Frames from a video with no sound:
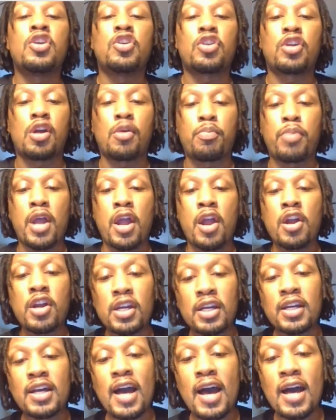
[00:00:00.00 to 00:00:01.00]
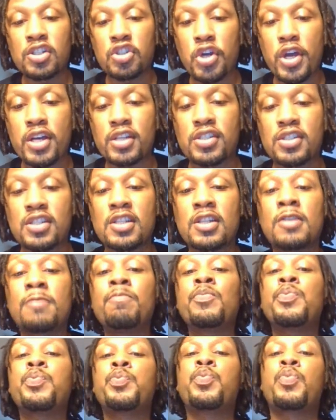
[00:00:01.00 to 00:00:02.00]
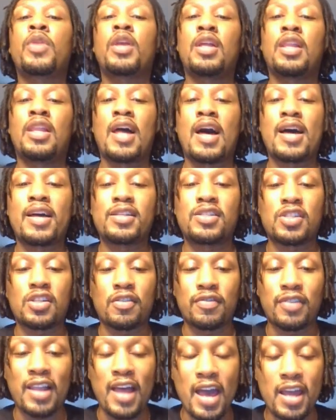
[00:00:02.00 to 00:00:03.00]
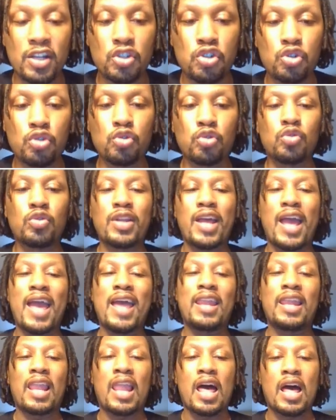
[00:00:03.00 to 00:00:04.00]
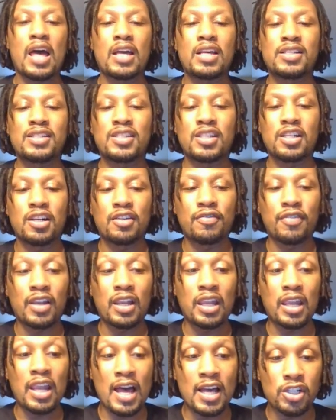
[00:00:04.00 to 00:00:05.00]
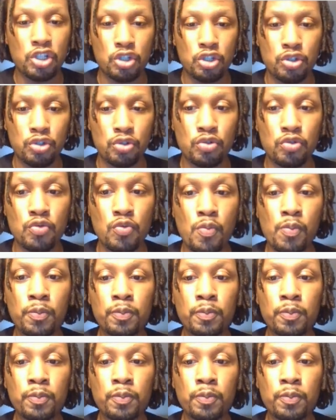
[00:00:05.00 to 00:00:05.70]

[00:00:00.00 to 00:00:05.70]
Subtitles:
You're comparing and contrasting lines of latitude and lines of longitude.